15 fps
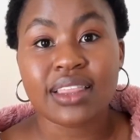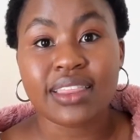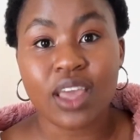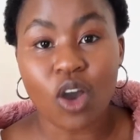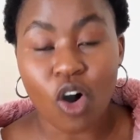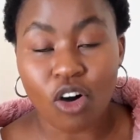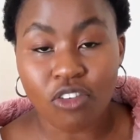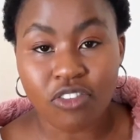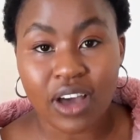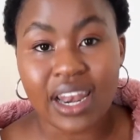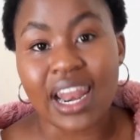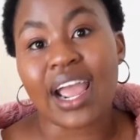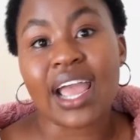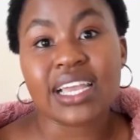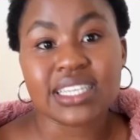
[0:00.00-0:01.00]
they offer.
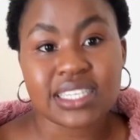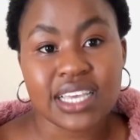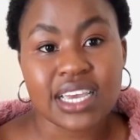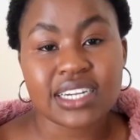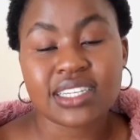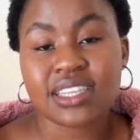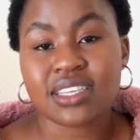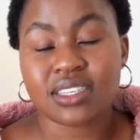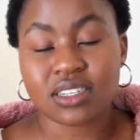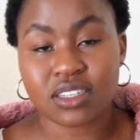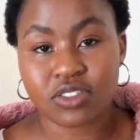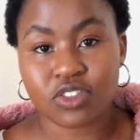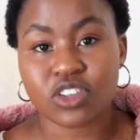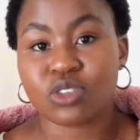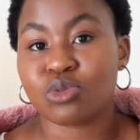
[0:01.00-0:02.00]
Like I said, there's a
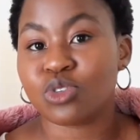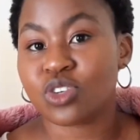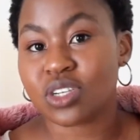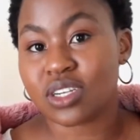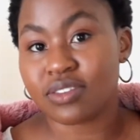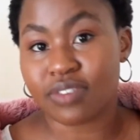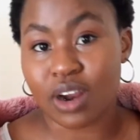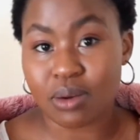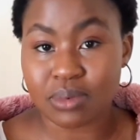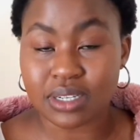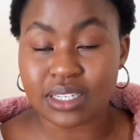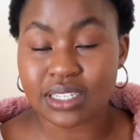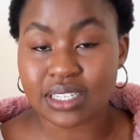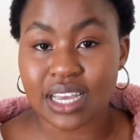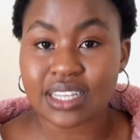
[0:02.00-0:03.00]
difference between
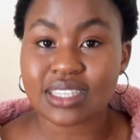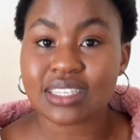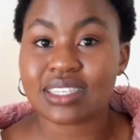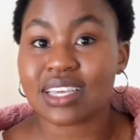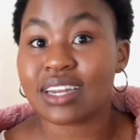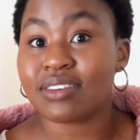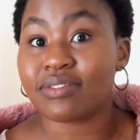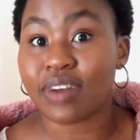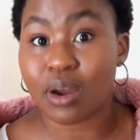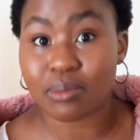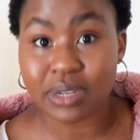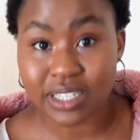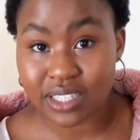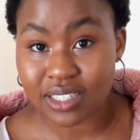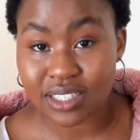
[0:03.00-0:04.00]
environmental sciences and
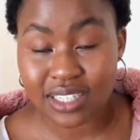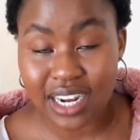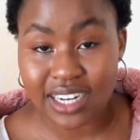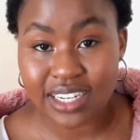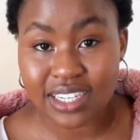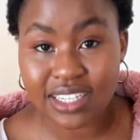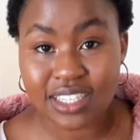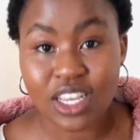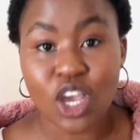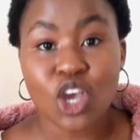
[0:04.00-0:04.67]
environmental studies.